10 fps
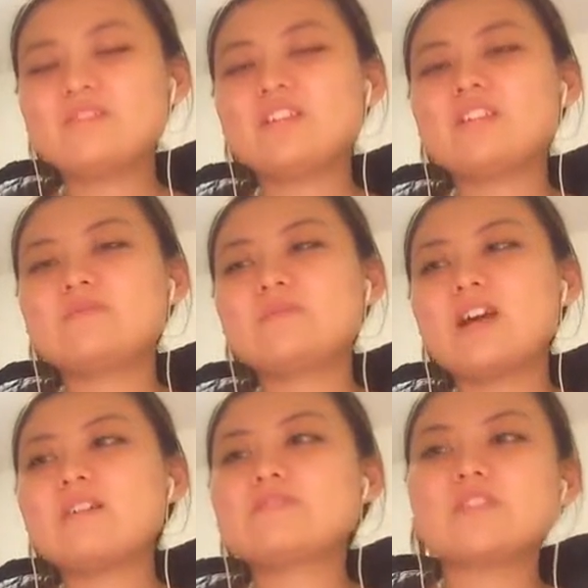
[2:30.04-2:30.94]
And
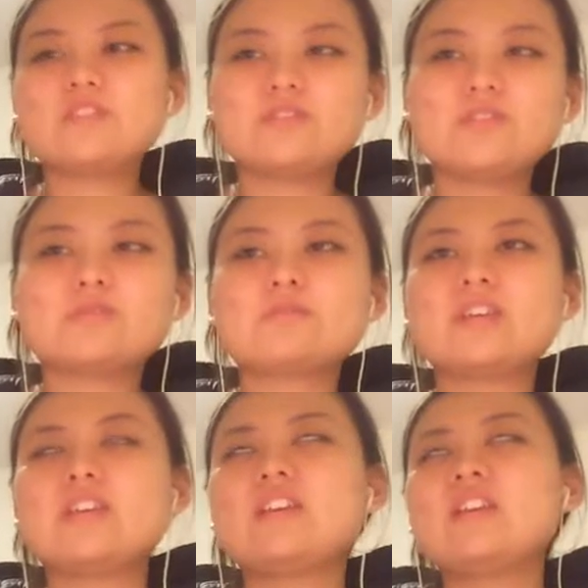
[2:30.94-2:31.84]
after you told
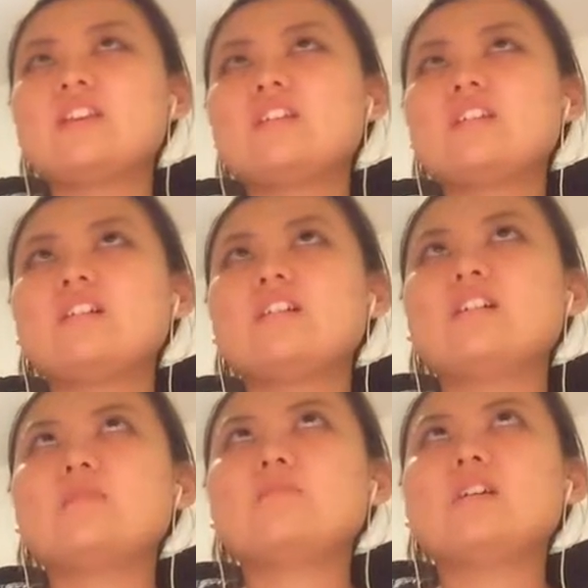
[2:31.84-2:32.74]
me
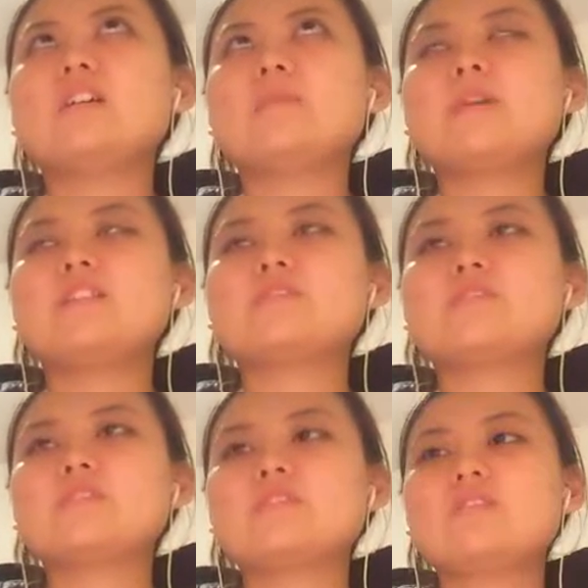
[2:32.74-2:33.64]

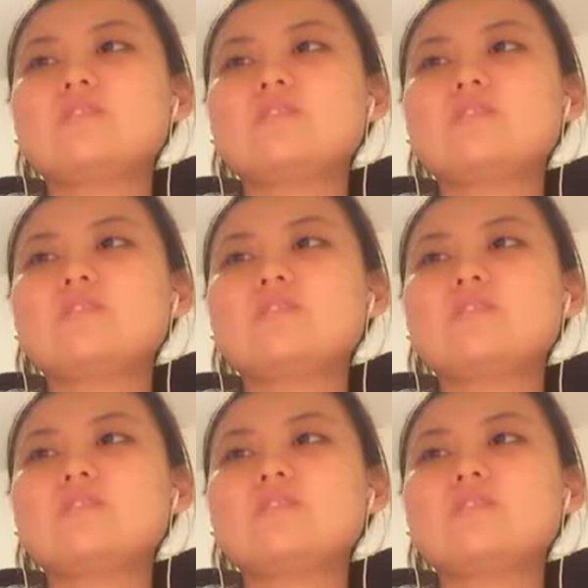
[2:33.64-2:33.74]
about